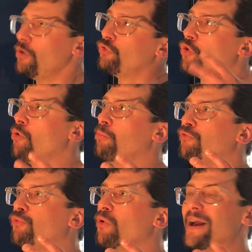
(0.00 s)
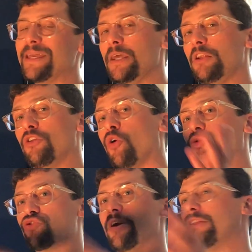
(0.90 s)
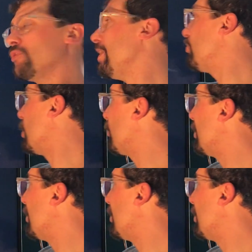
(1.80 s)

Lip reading: So before I get into the whole translation, I'm